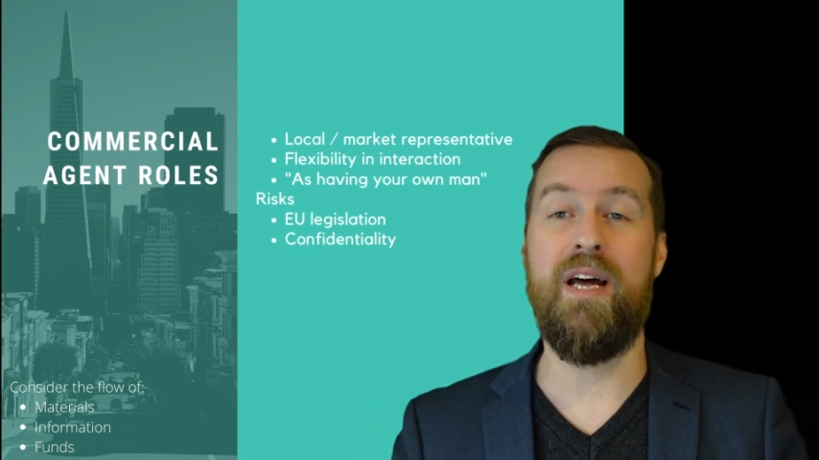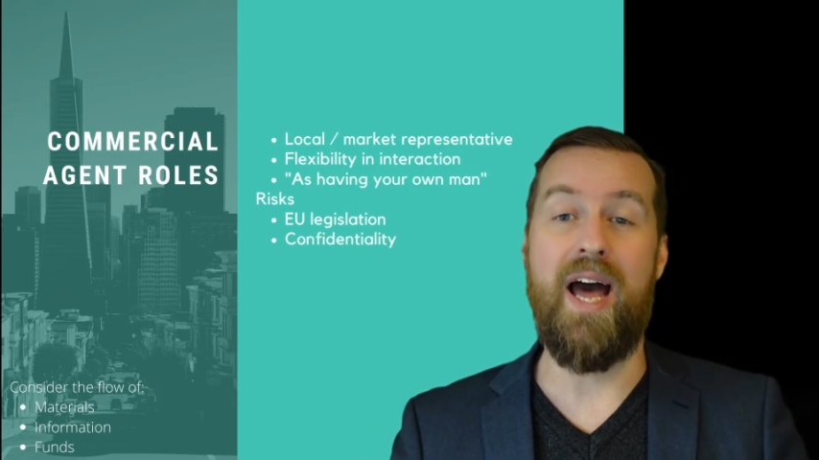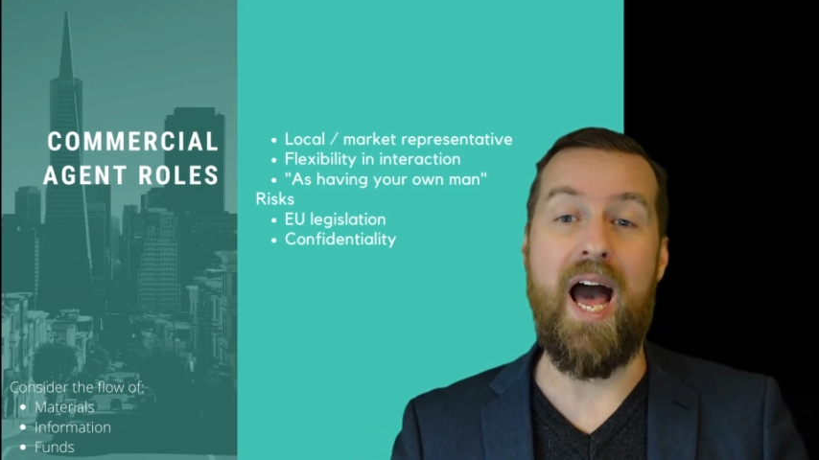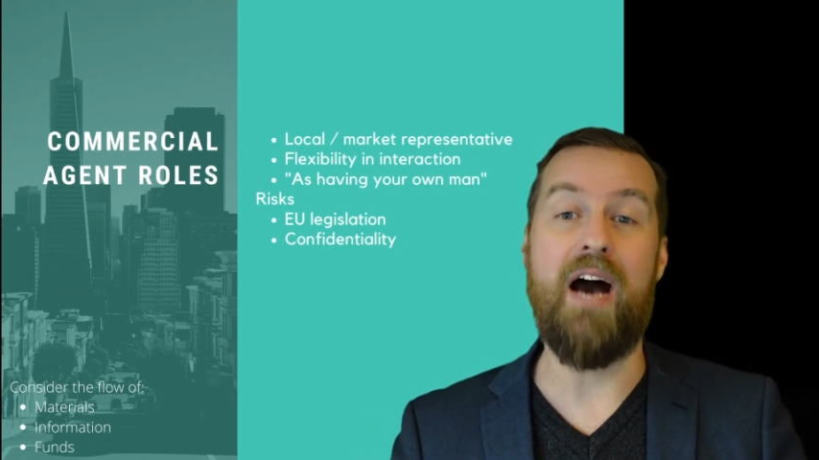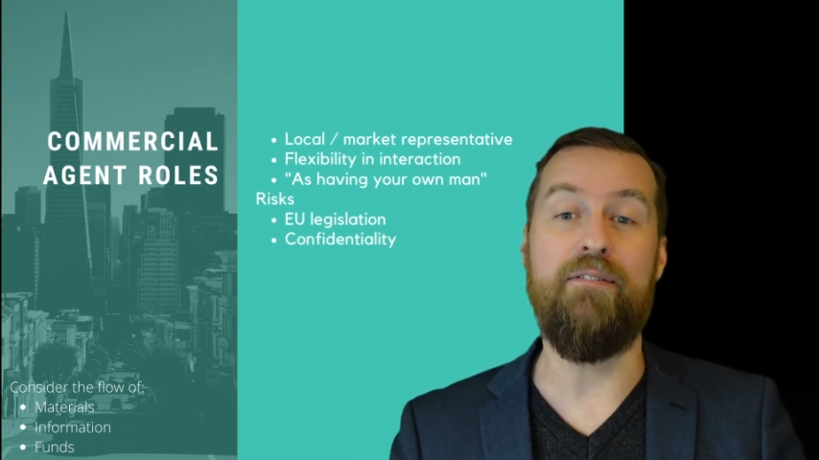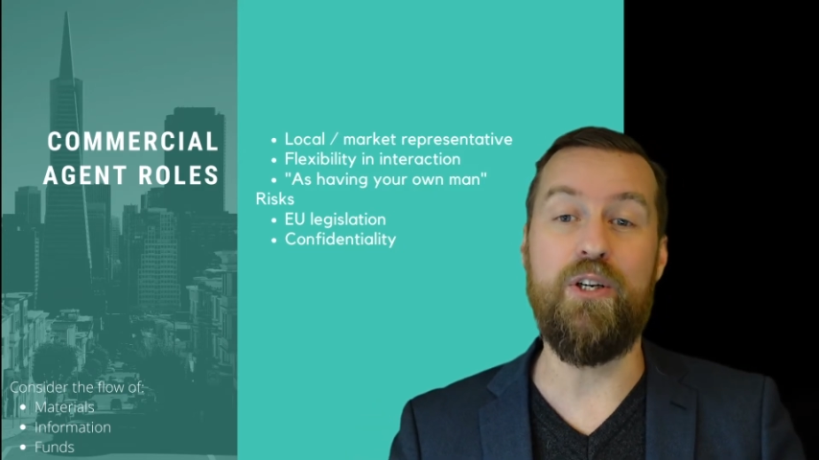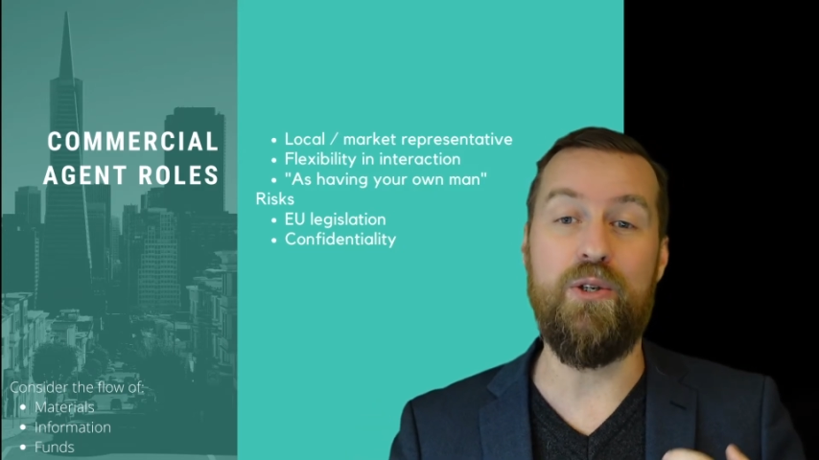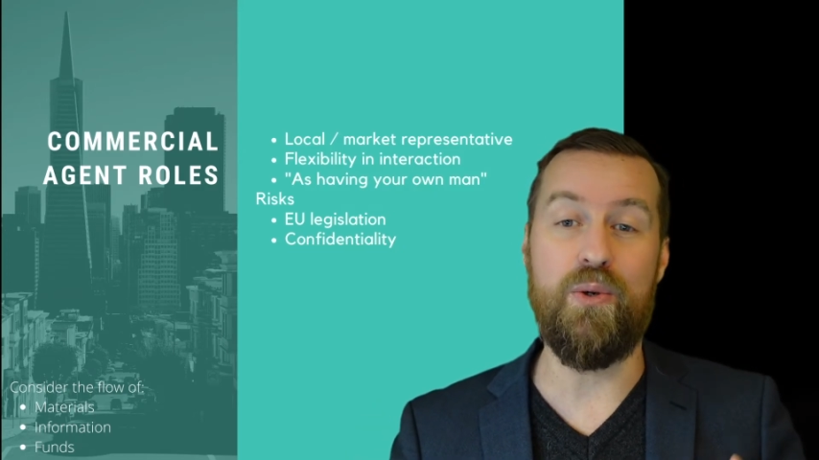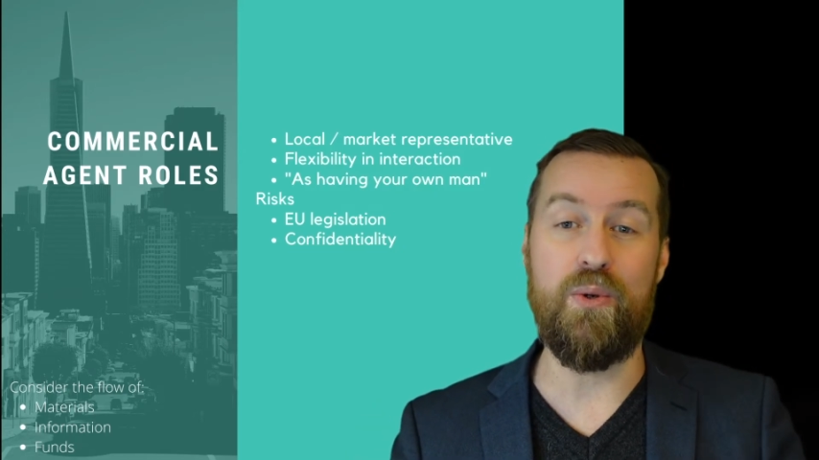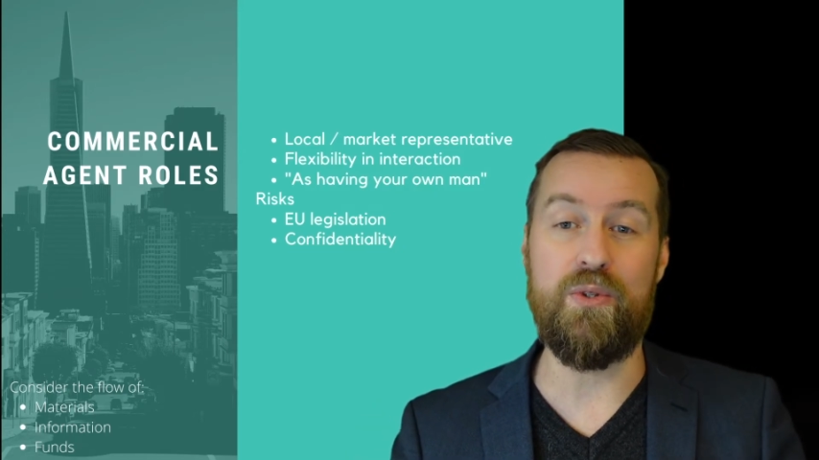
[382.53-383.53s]
having
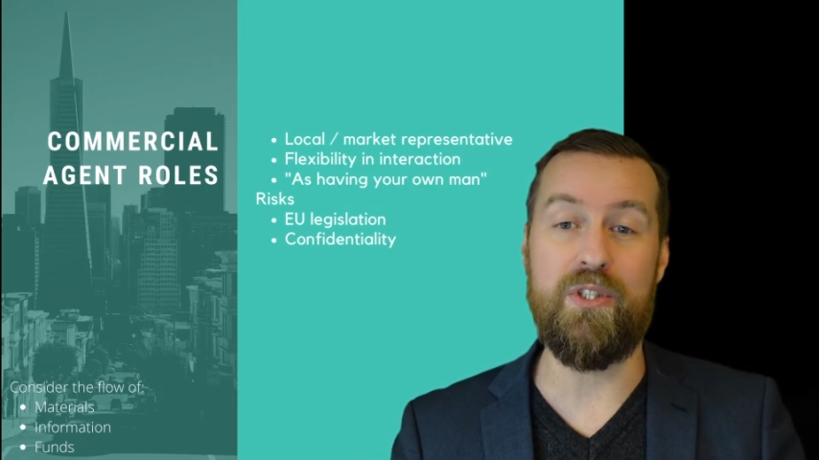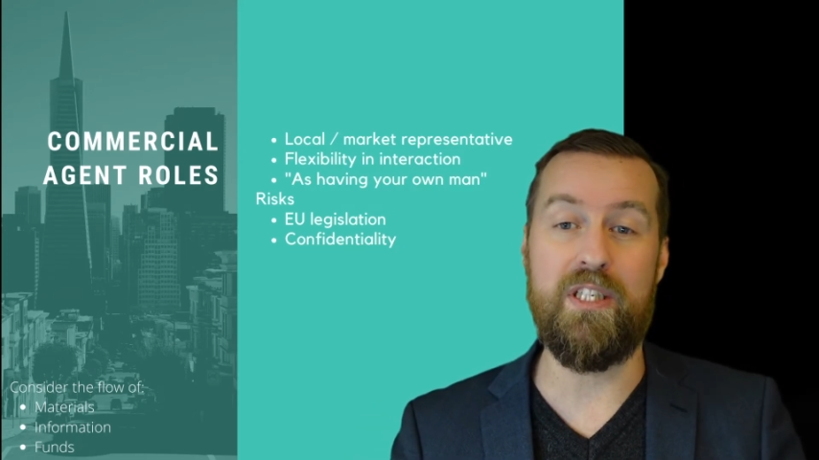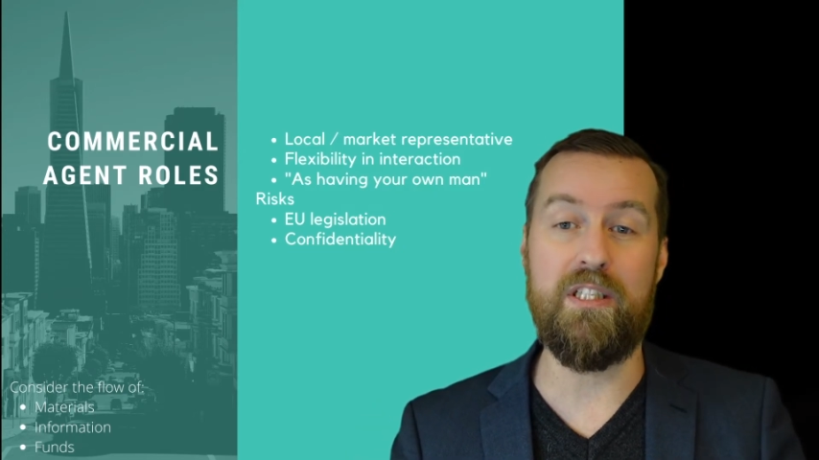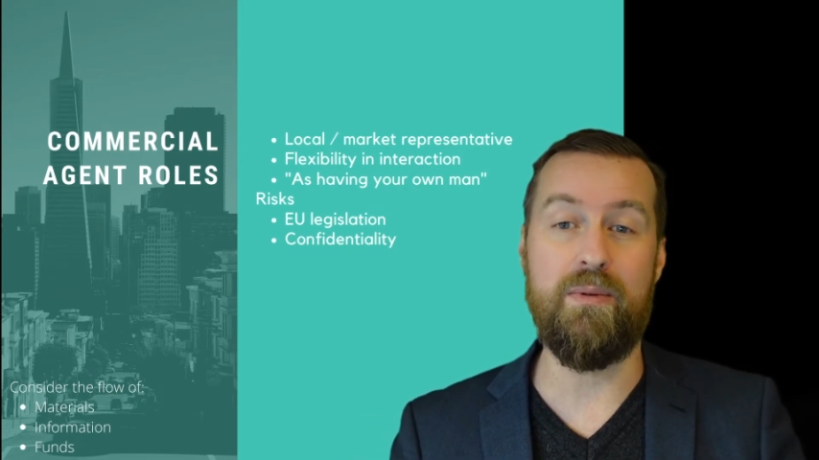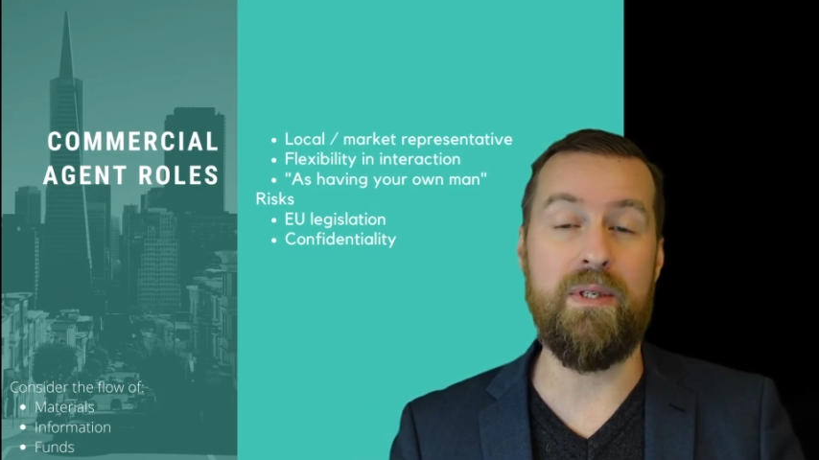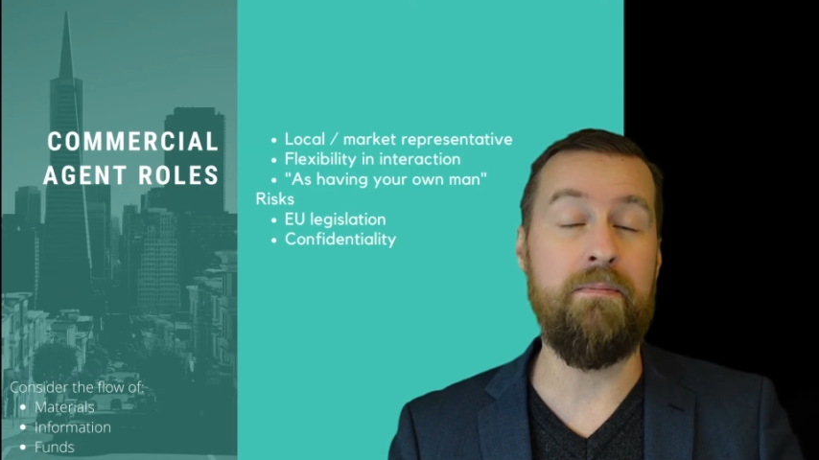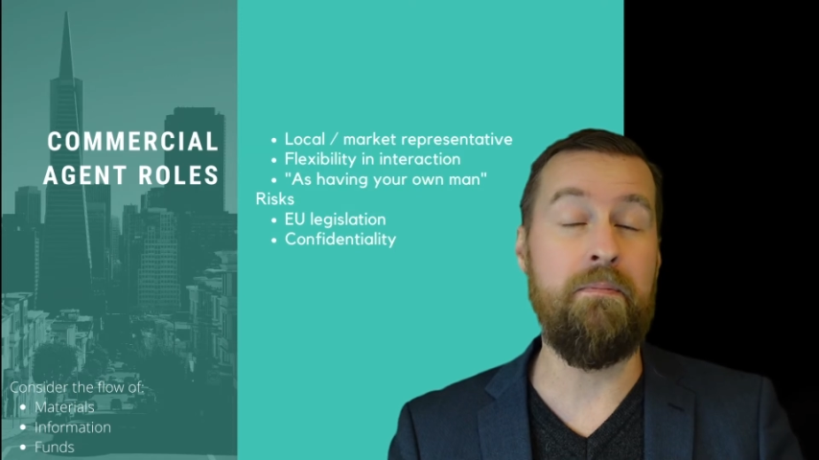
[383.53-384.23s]
your own salesman.